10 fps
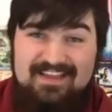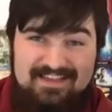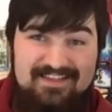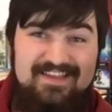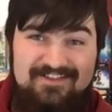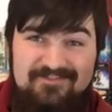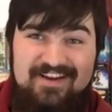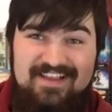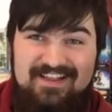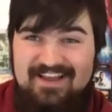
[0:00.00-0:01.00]
See a
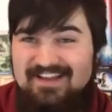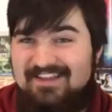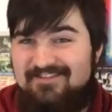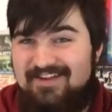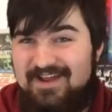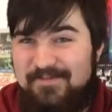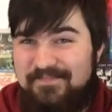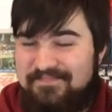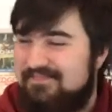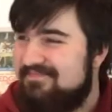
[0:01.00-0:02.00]
trend in a lot of these,
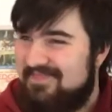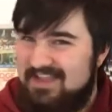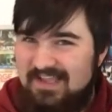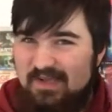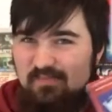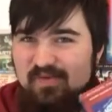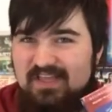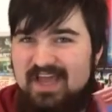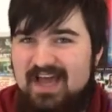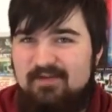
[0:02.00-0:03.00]
right?
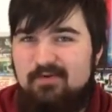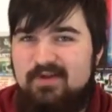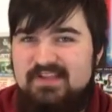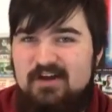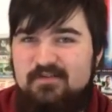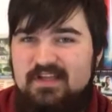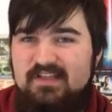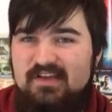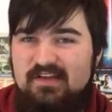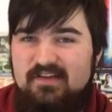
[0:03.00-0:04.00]
But yeah, it really delves
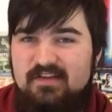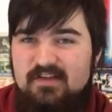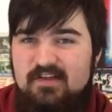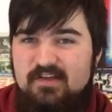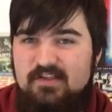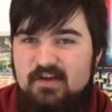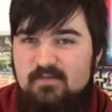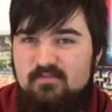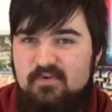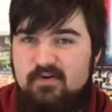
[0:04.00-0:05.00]
into
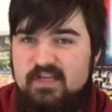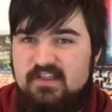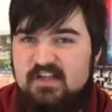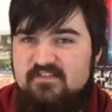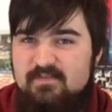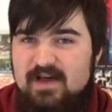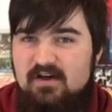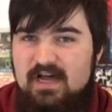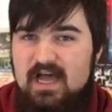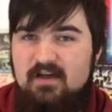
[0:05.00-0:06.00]
some really good stuff
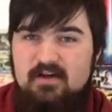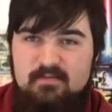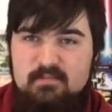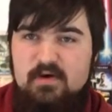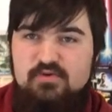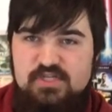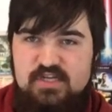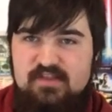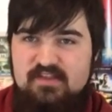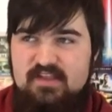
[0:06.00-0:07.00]
about um,
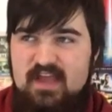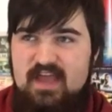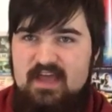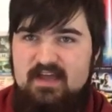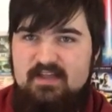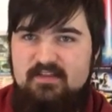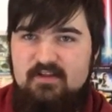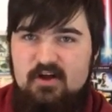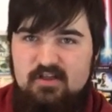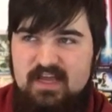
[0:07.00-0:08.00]
emotions
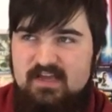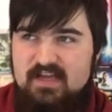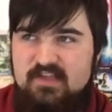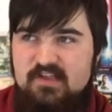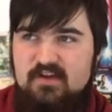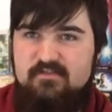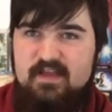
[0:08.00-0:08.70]
and all that kind of stuff.